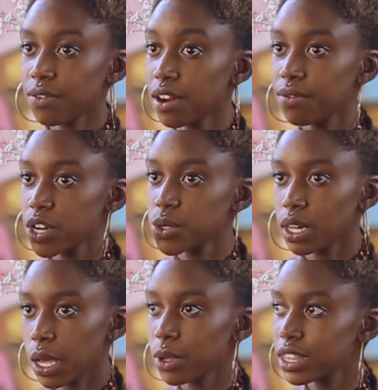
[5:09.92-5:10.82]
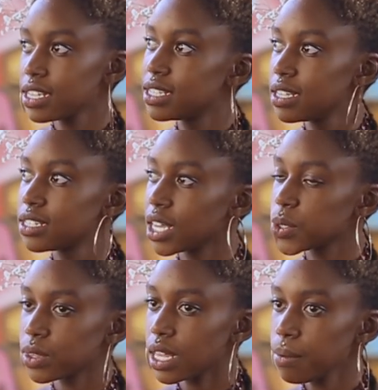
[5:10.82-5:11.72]
are very visual. Like what they see
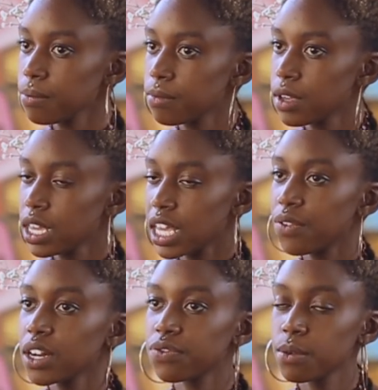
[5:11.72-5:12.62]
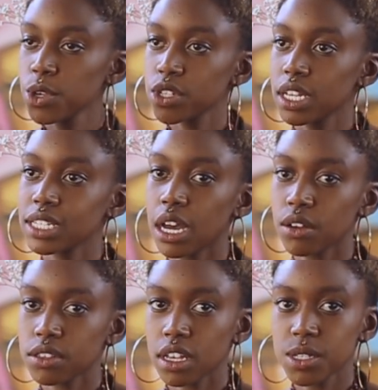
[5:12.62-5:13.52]
sticks with them. Even if the music
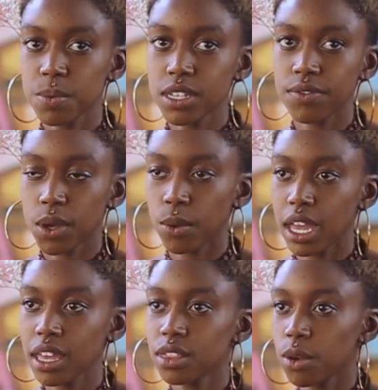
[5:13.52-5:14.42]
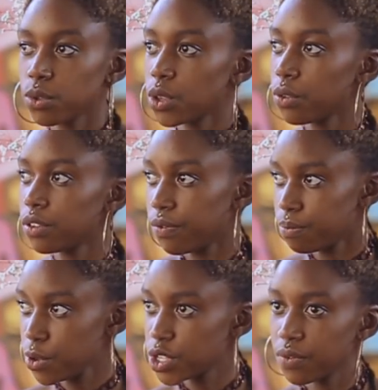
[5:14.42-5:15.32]
sounds a specific way, the, the,
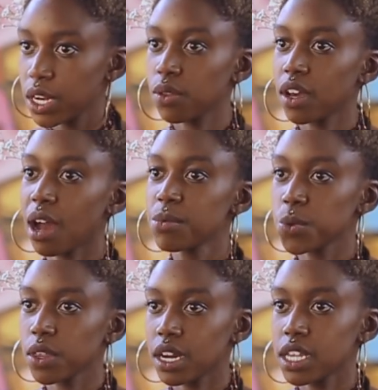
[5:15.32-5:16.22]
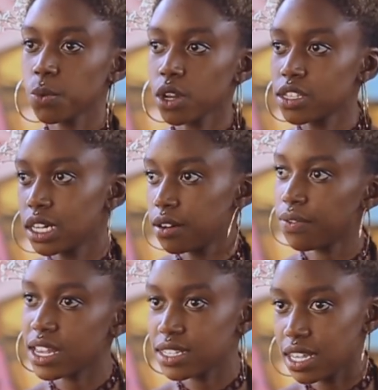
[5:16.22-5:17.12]
the music video that comes with it is what
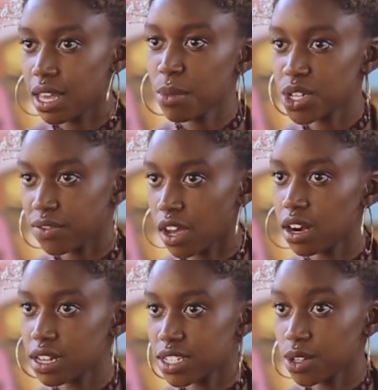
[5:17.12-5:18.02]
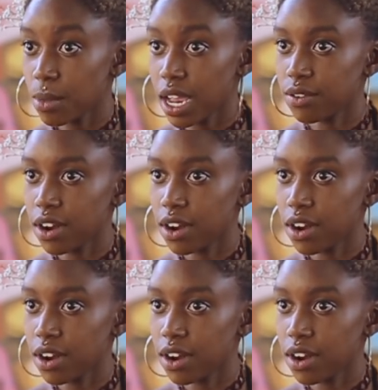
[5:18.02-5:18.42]
solidifies the image of the artist in your mind,